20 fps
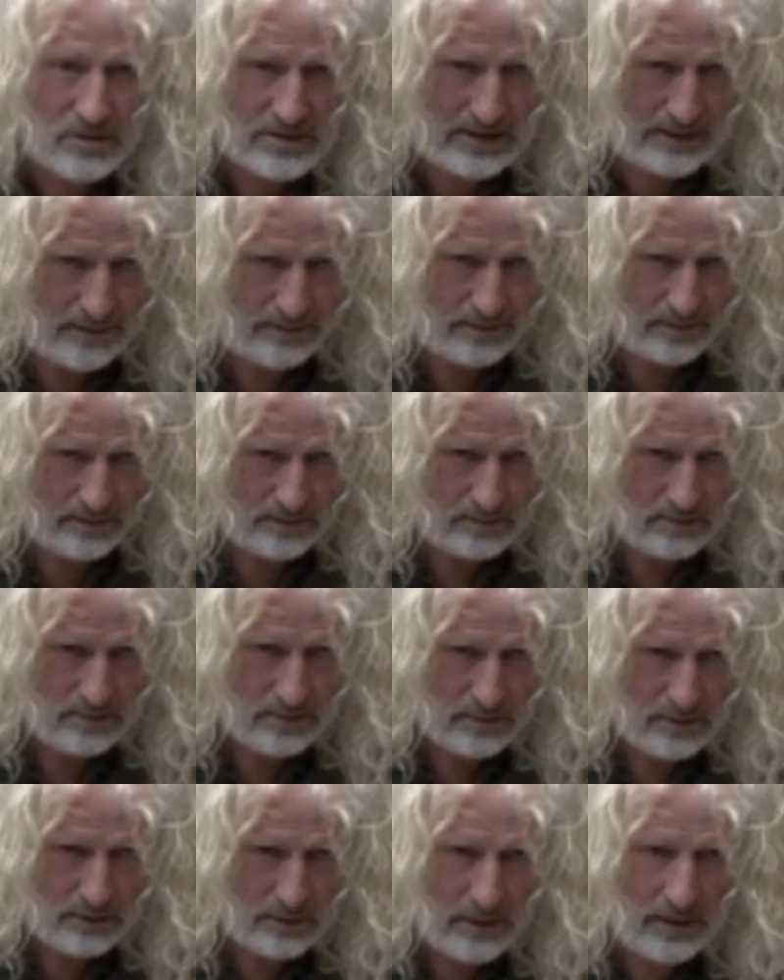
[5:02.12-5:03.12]
even?
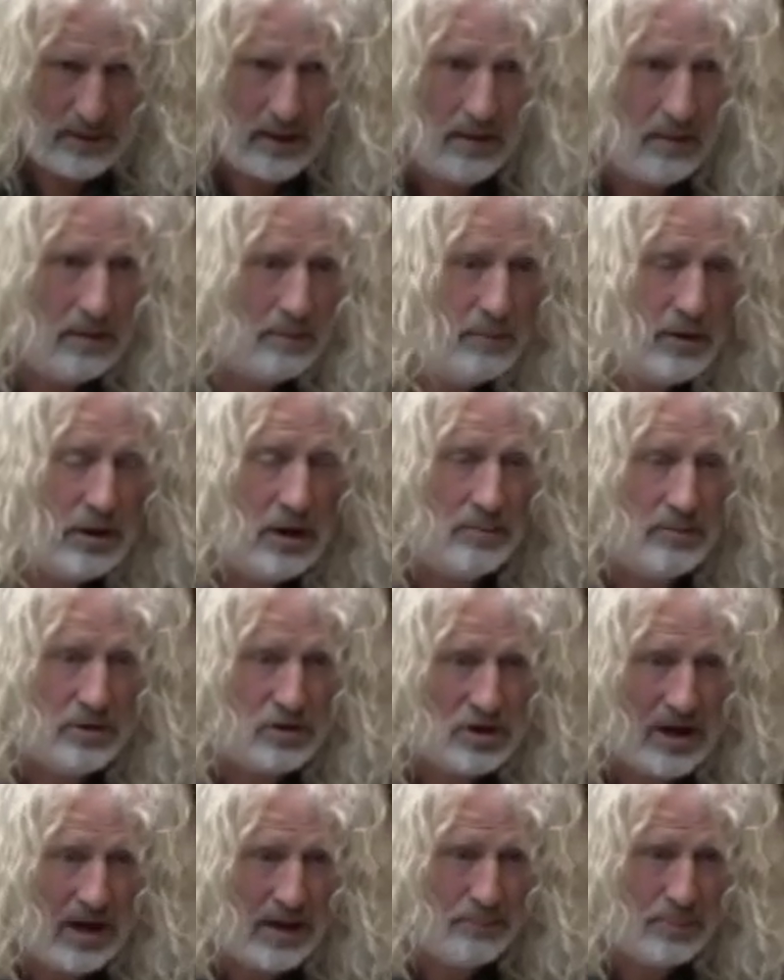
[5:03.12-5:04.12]
Can Ireland become a
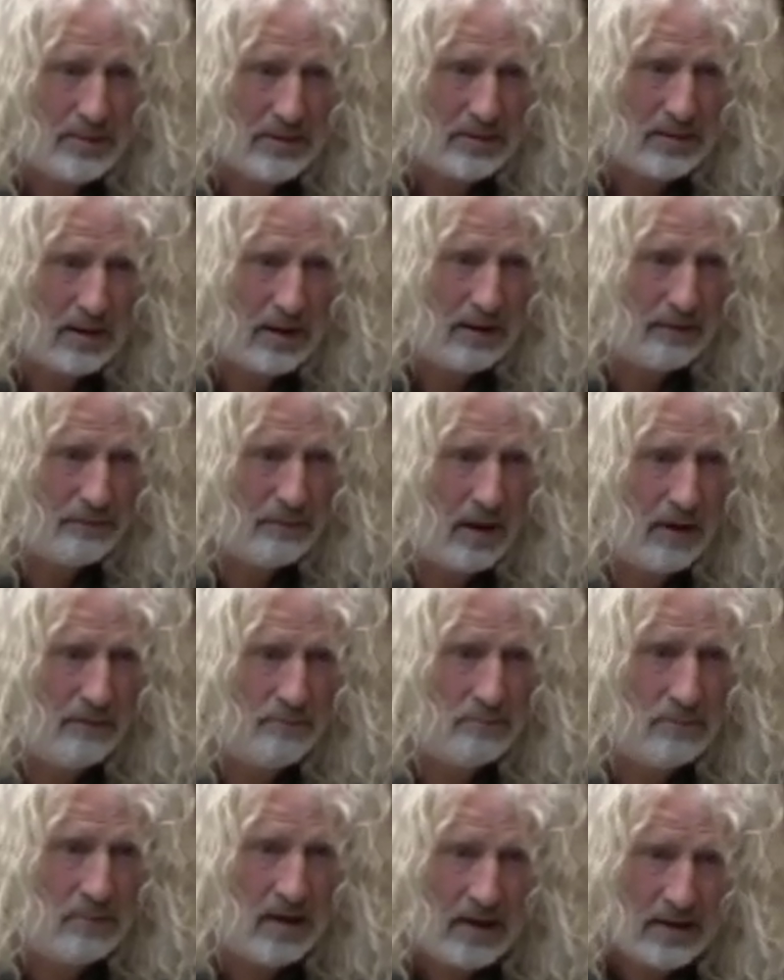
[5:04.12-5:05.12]
champion of, of
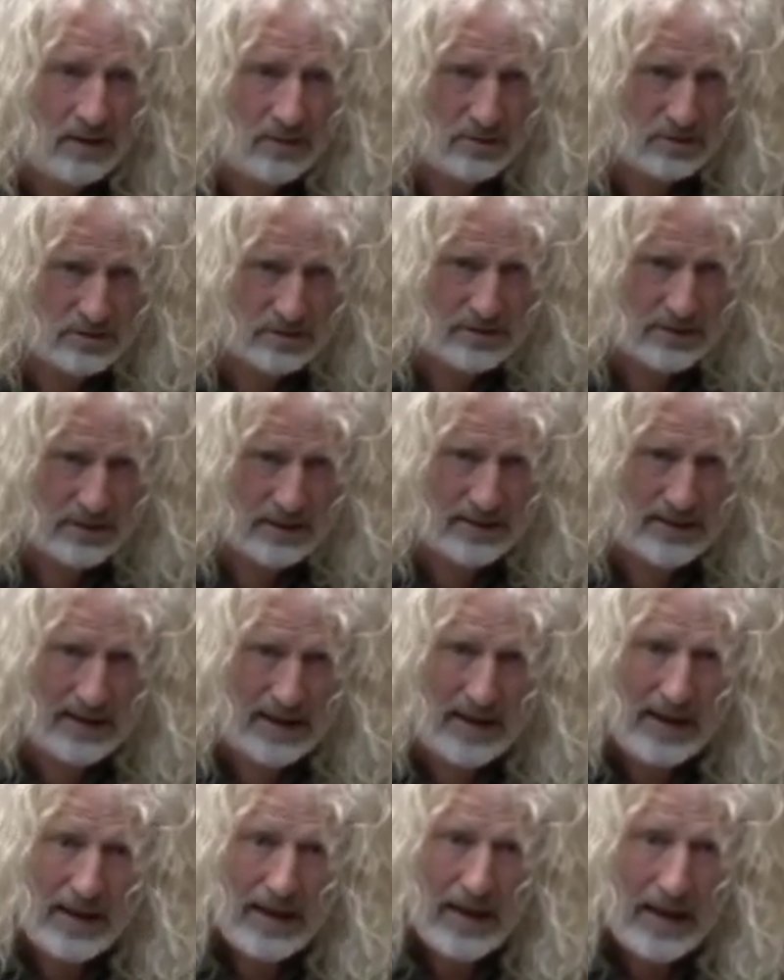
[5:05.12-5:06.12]
minors in,
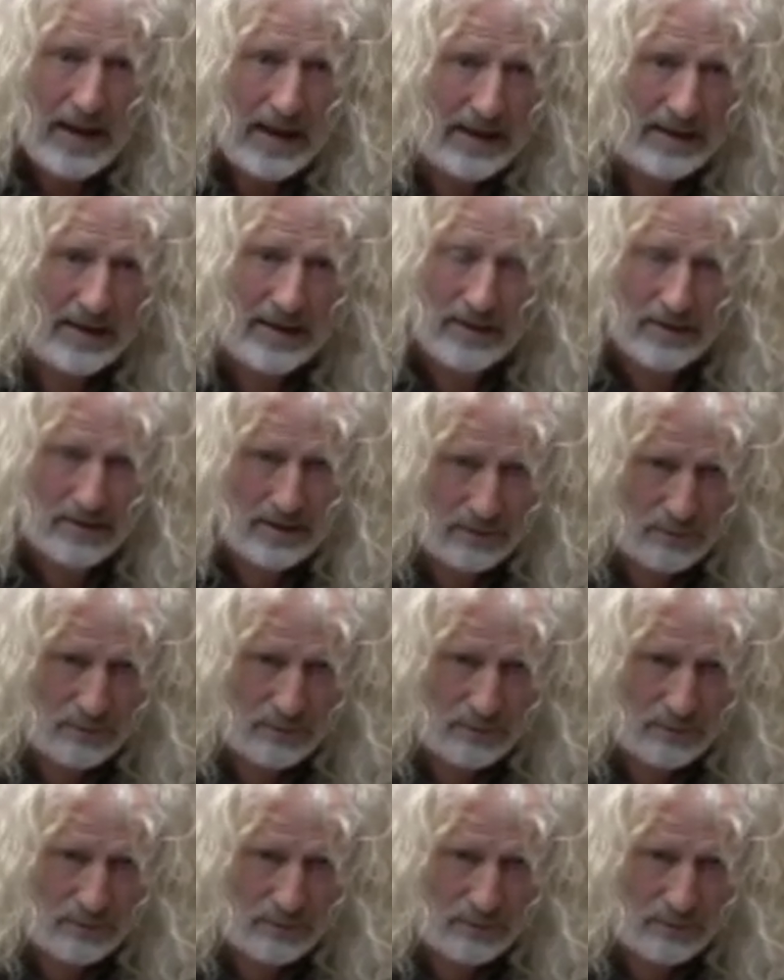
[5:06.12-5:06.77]
in the area of